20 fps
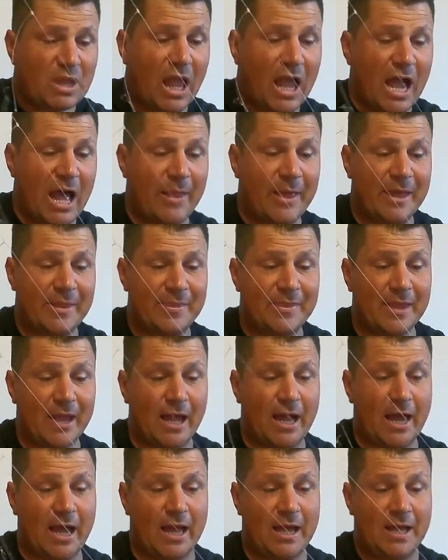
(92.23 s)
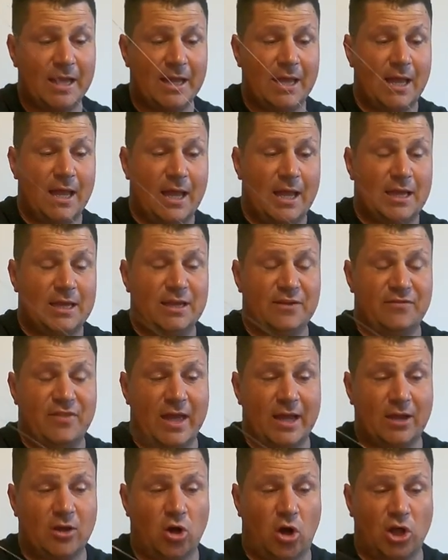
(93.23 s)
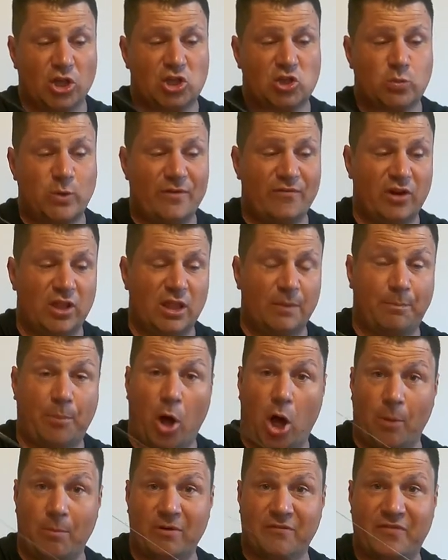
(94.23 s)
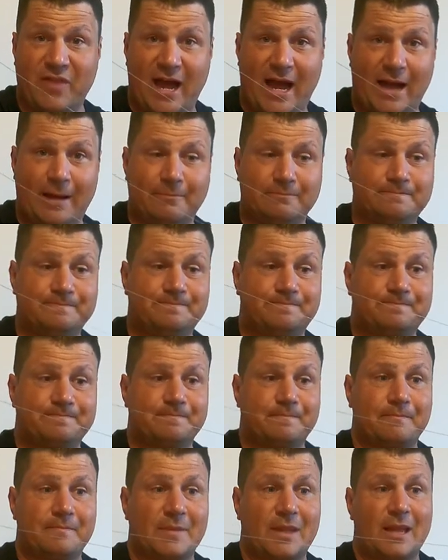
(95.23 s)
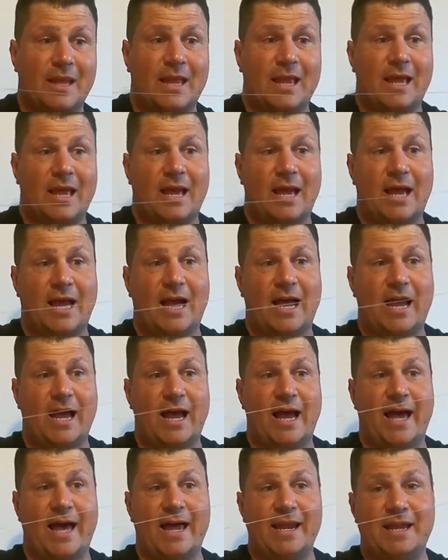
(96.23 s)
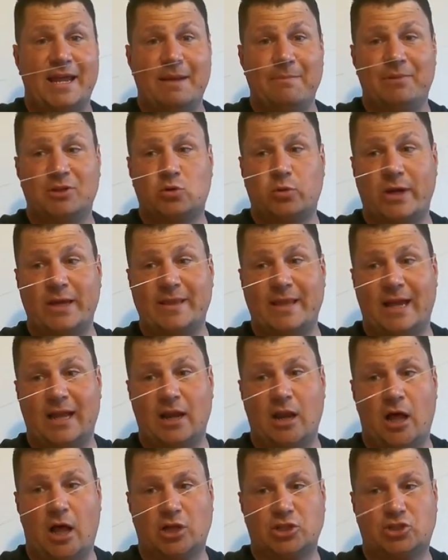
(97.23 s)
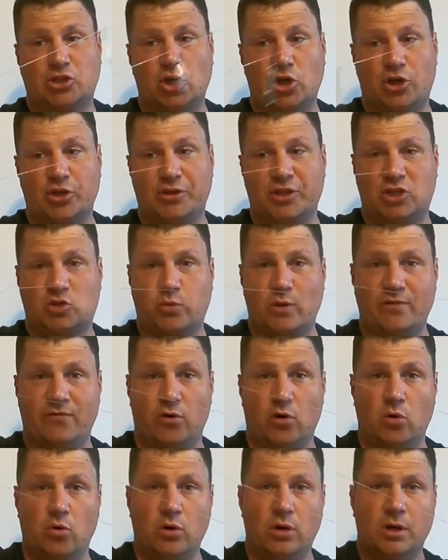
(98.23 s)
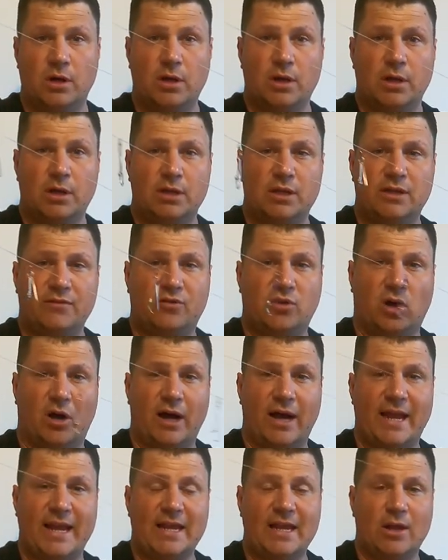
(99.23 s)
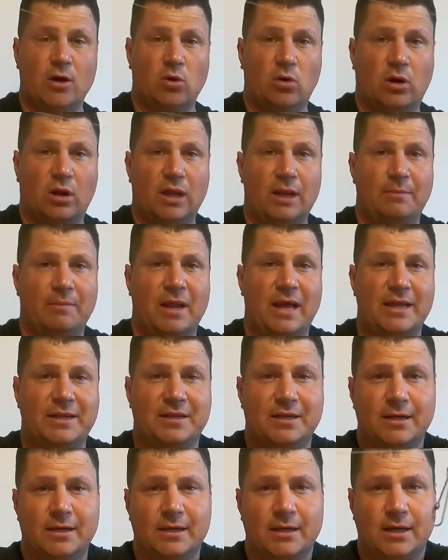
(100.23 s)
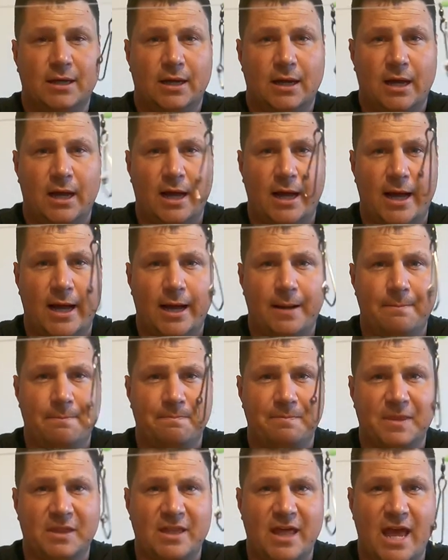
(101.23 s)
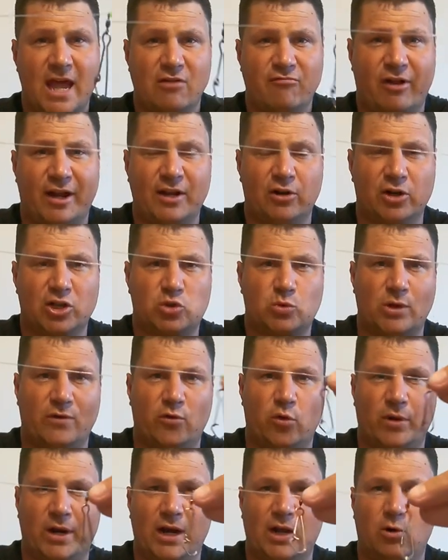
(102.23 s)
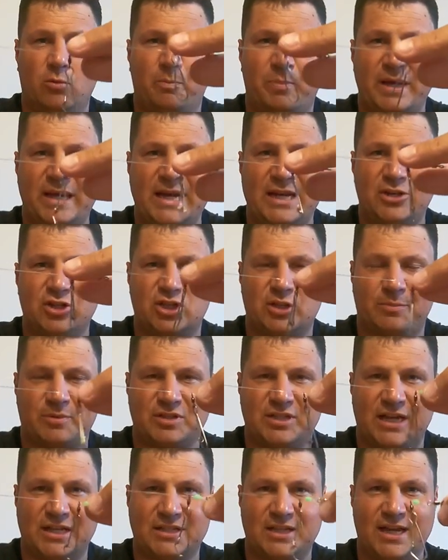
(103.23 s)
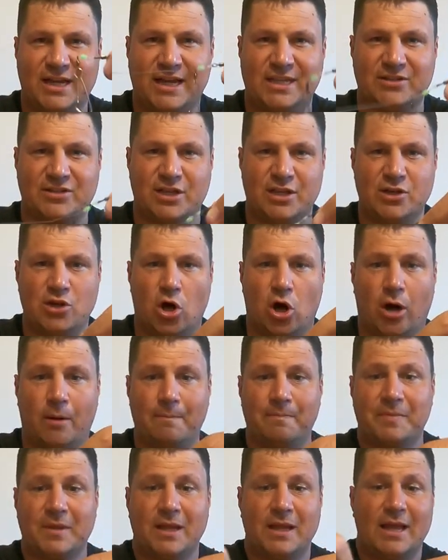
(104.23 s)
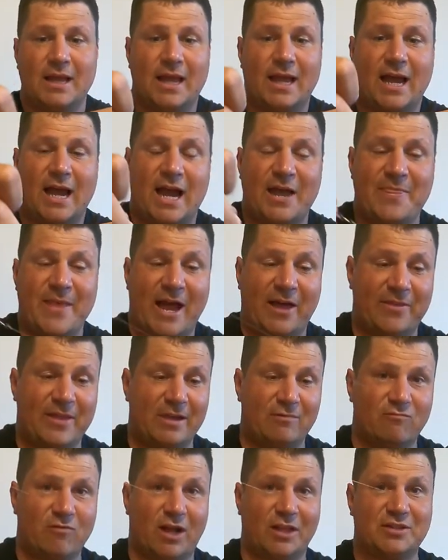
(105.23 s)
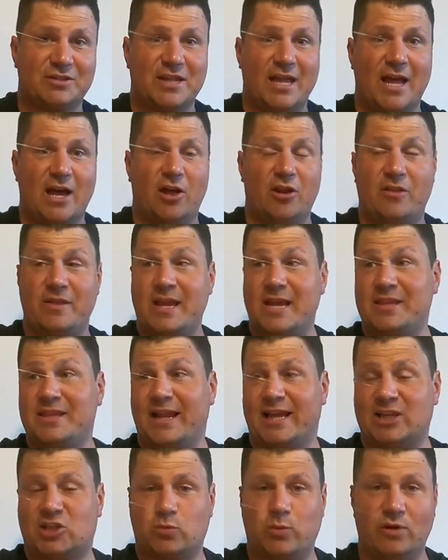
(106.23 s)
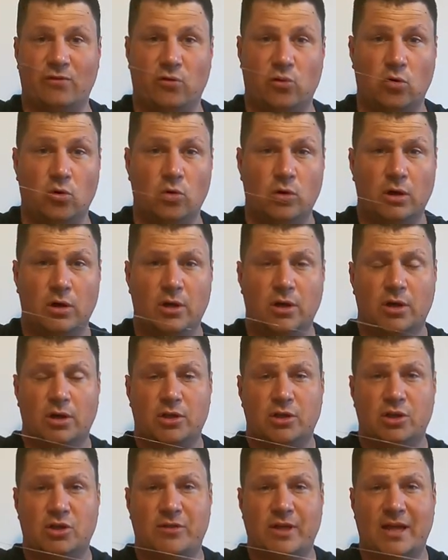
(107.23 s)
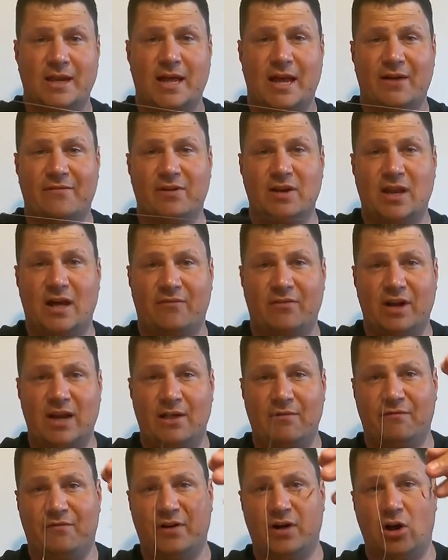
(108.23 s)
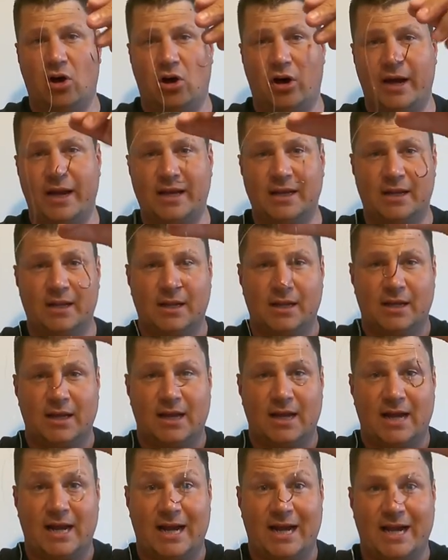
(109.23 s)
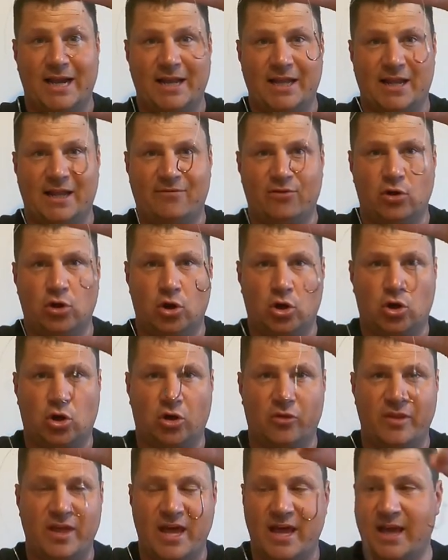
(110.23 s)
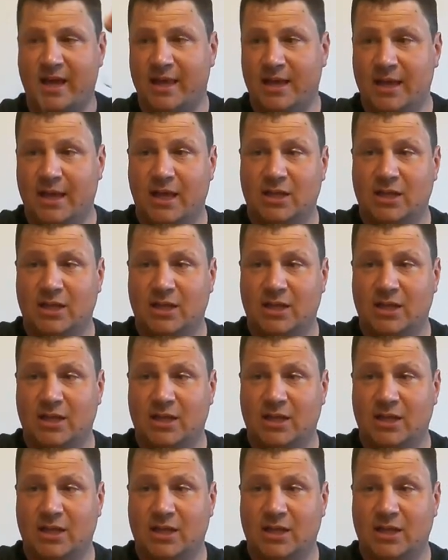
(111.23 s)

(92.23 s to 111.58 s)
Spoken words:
And you've then got a swivel at the bottom of that. And in between that last hook and the swivel, you've got a little clip lead there running on a swivel, and a little bead just to protect it against the knot. And that then runs down at the end of that swivel. You then have another length of line and another hook on there.